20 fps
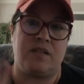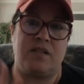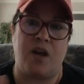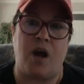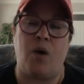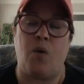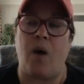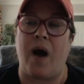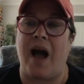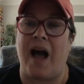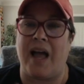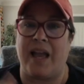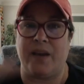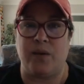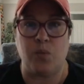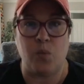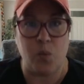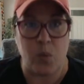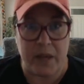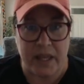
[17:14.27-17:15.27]
So I
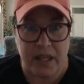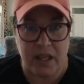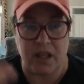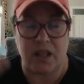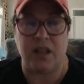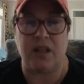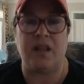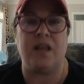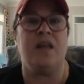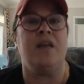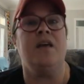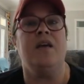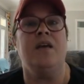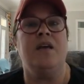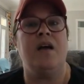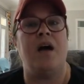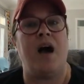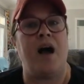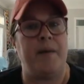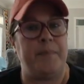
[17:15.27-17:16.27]
will
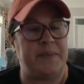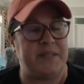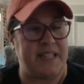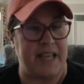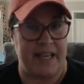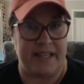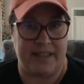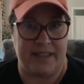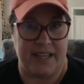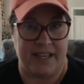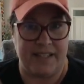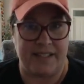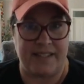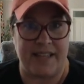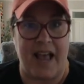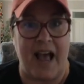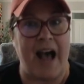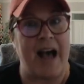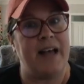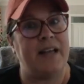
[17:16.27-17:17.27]
update this
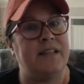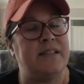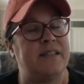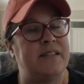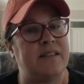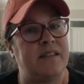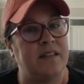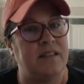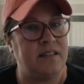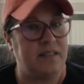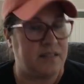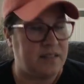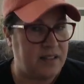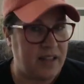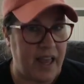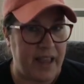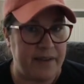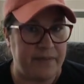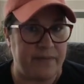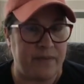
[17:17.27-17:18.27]
as
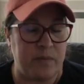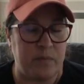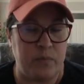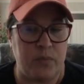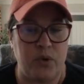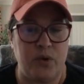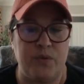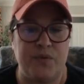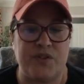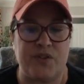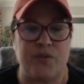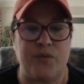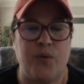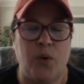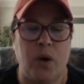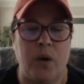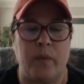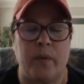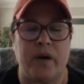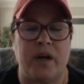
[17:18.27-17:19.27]
life moves
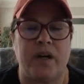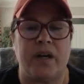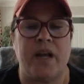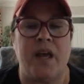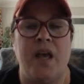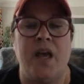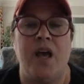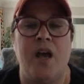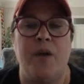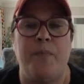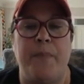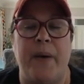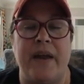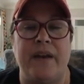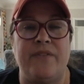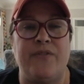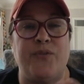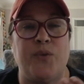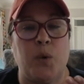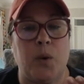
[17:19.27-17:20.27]
forward.
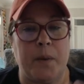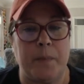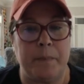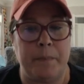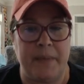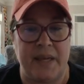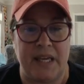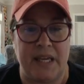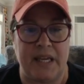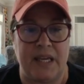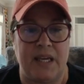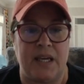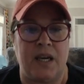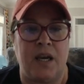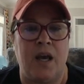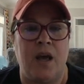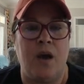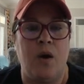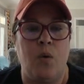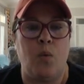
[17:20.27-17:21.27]
But for me,
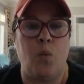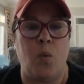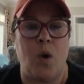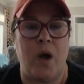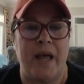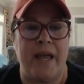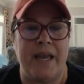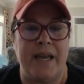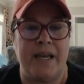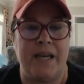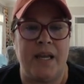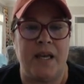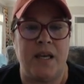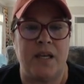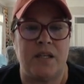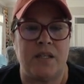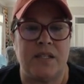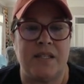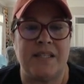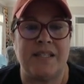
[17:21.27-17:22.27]
one
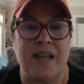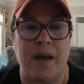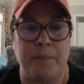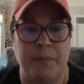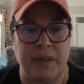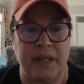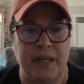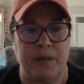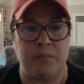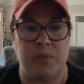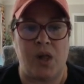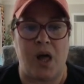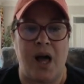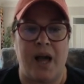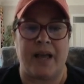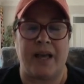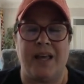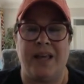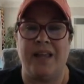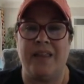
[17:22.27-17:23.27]
stumbling
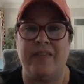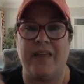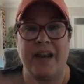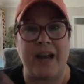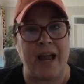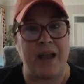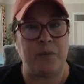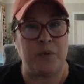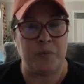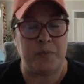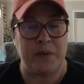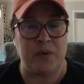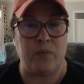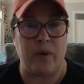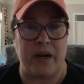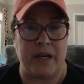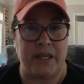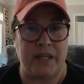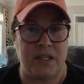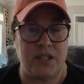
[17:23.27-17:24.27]
block that I would be
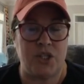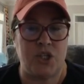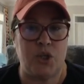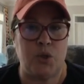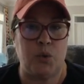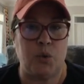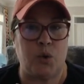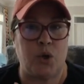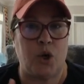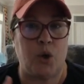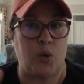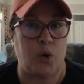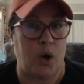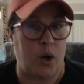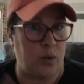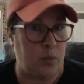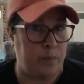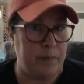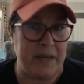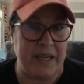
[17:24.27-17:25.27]
running into
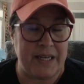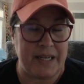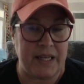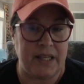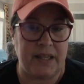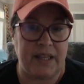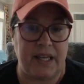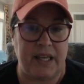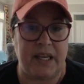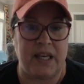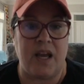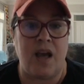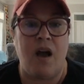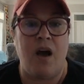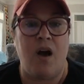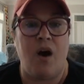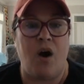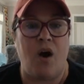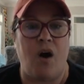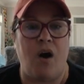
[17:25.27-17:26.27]
immediately
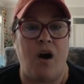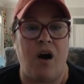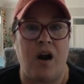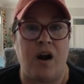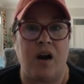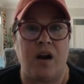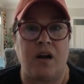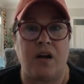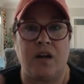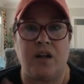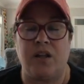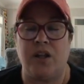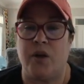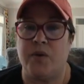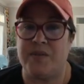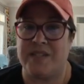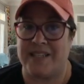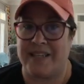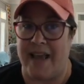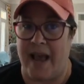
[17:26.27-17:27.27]
are
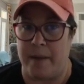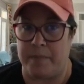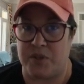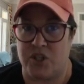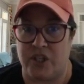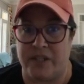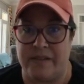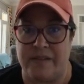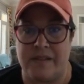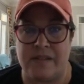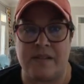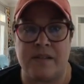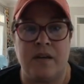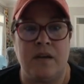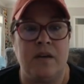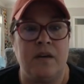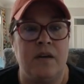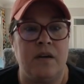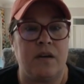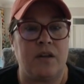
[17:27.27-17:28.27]
closed captions.
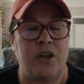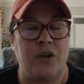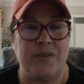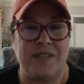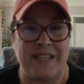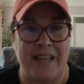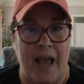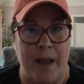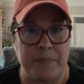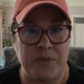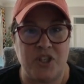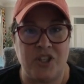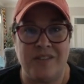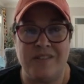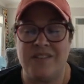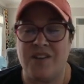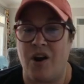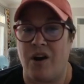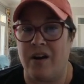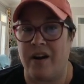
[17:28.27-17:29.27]
Closed
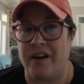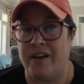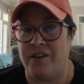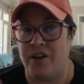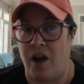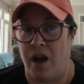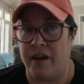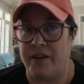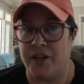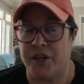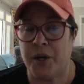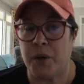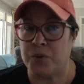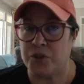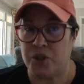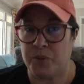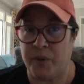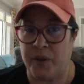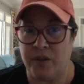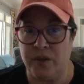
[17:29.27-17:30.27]
captions are a non
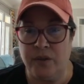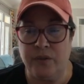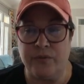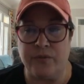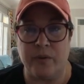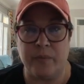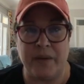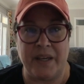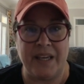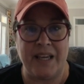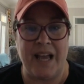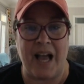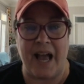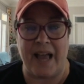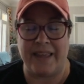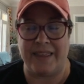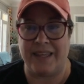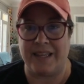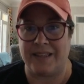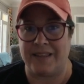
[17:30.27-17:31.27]
negotiable for me.
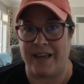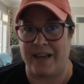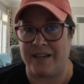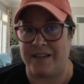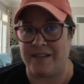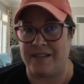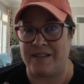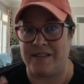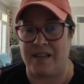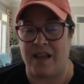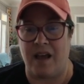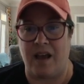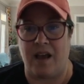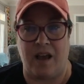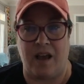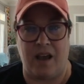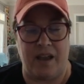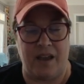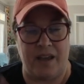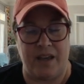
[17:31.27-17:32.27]
I think that is
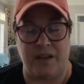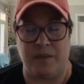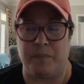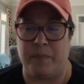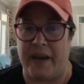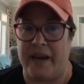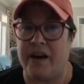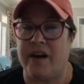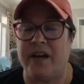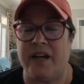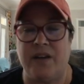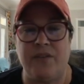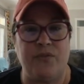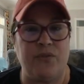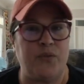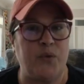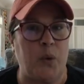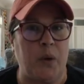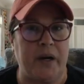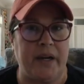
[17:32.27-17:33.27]
imperative
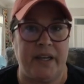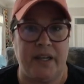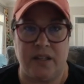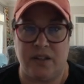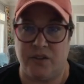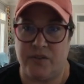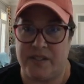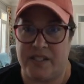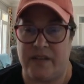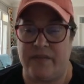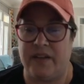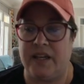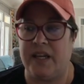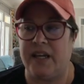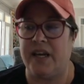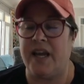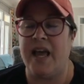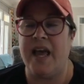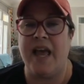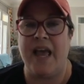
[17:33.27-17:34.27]
for
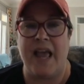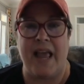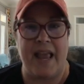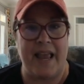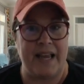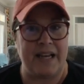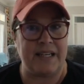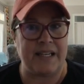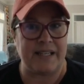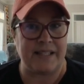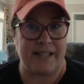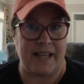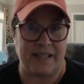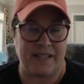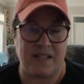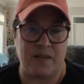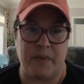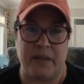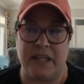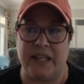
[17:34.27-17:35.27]
inclusivity and
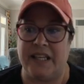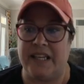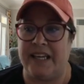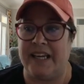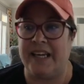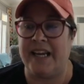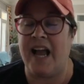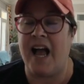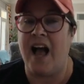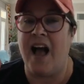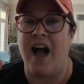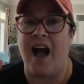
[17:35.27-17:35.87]
accessibility.